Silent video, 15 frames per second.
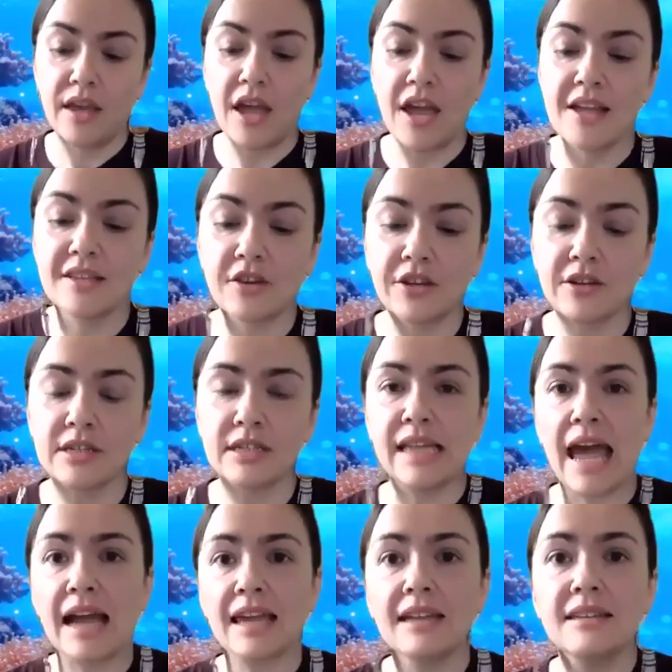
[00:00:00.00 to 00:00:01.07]
And so you're
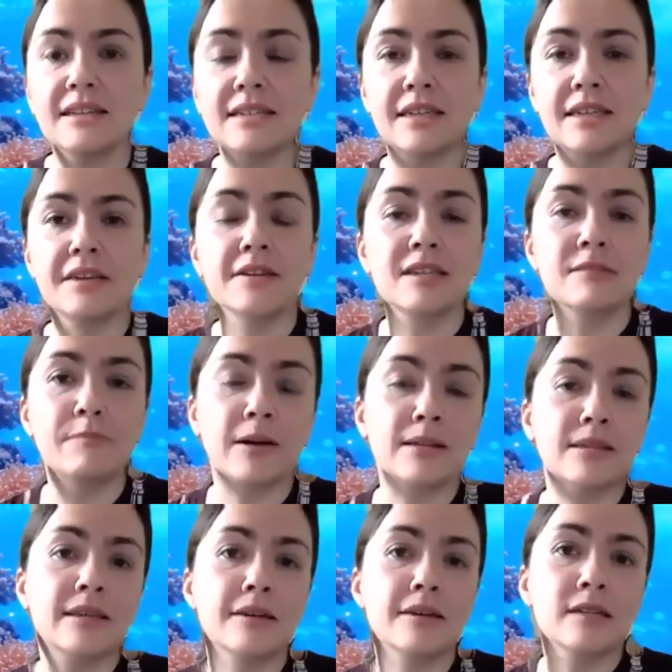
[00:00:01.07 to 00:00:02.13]
stacking these skills upon
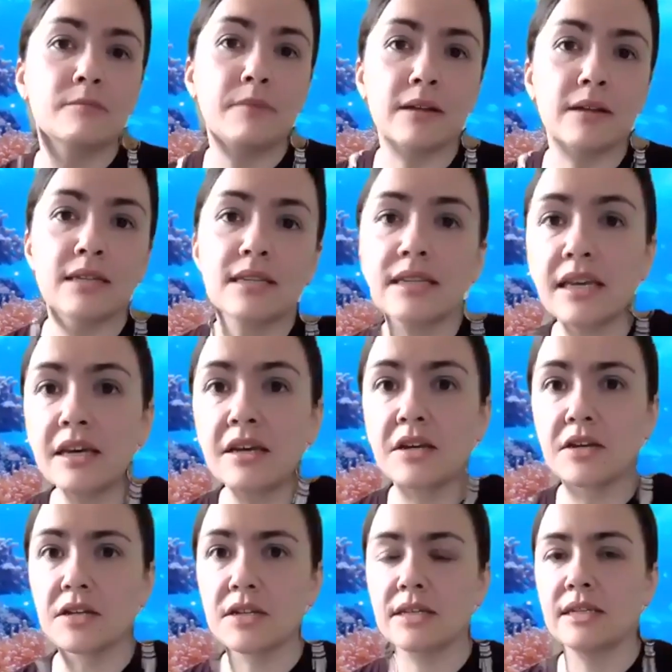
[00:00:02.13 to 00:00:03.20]
skills upon
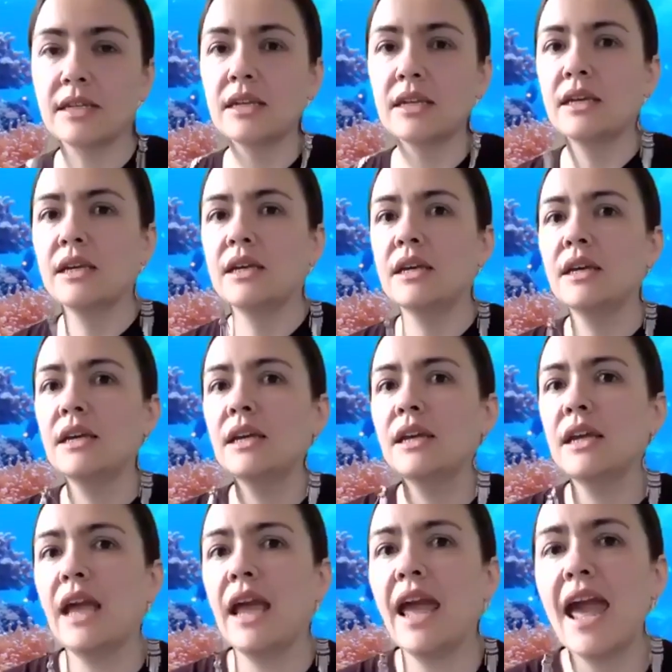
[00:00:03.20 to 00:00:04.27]
skills.
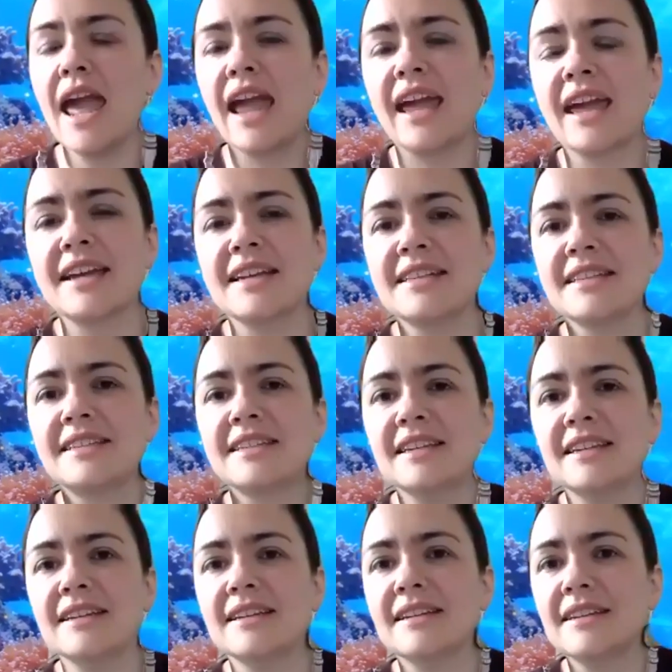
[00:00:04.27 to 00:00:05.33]
And
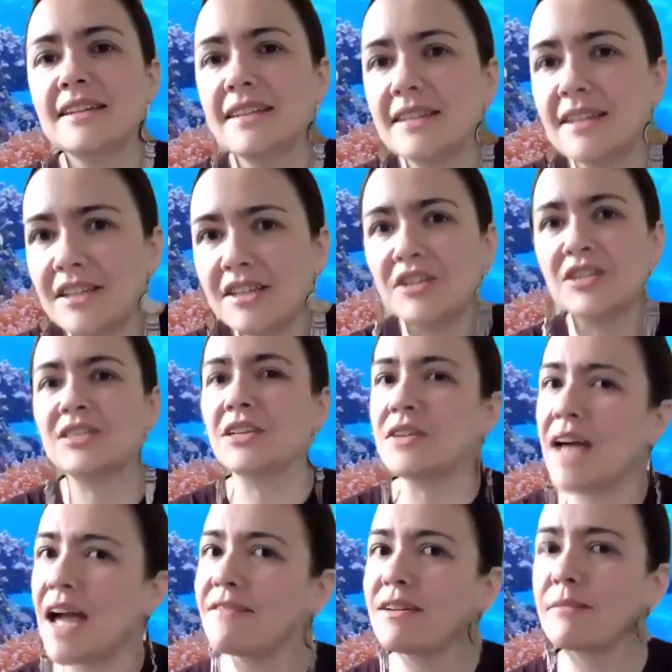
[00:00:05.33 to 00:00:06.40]
you're
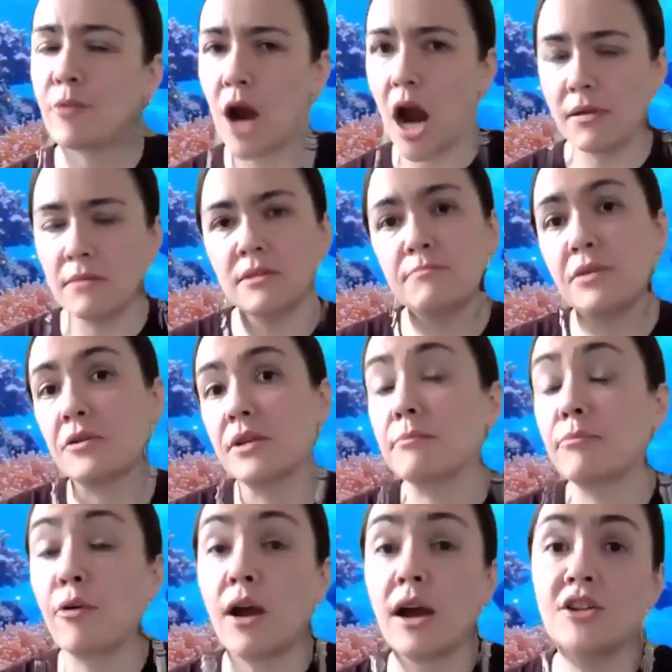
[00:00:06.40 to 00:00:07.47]
still having problems building
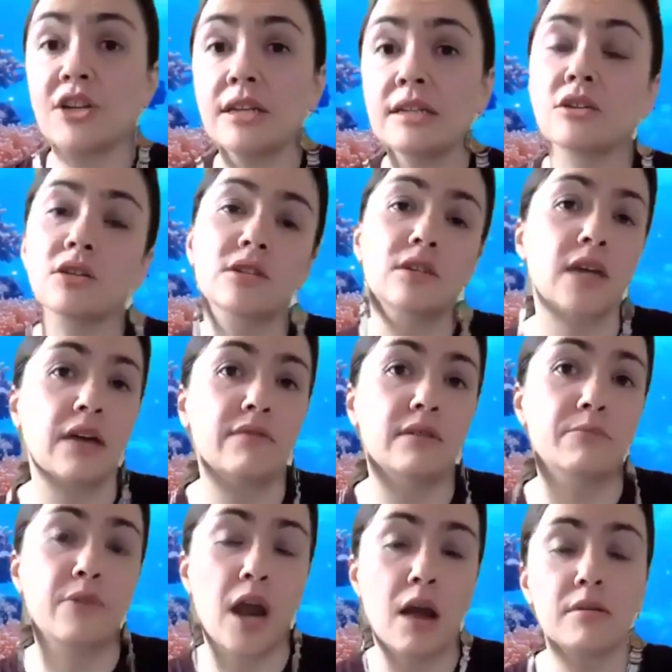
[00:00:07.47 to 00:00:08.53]
projects and you're still
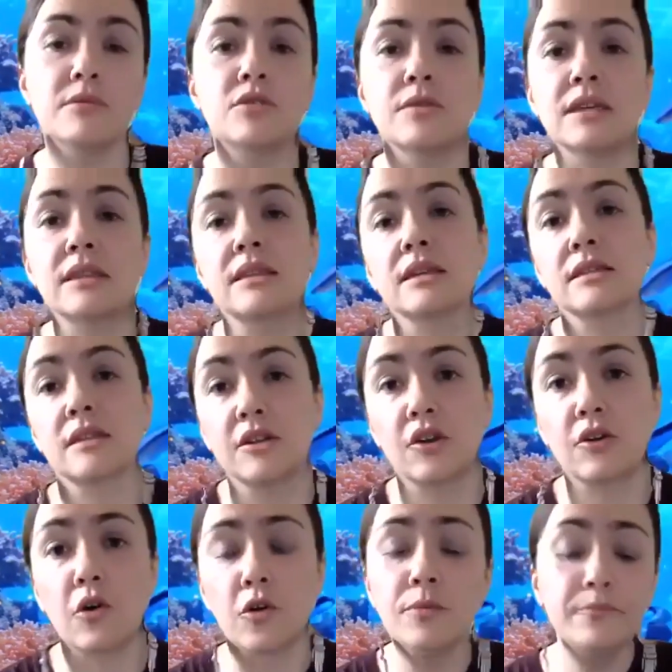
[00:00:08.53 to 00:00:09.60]
having problems doing things on
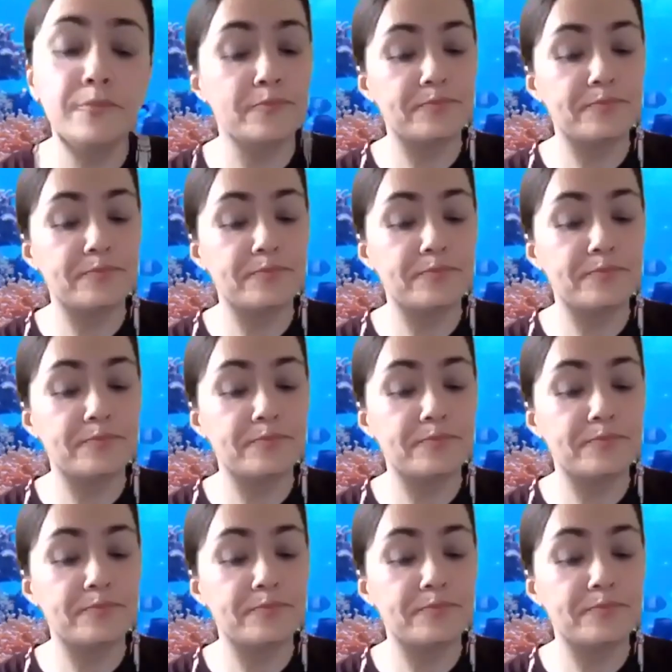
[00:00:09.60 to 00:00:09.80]
your own.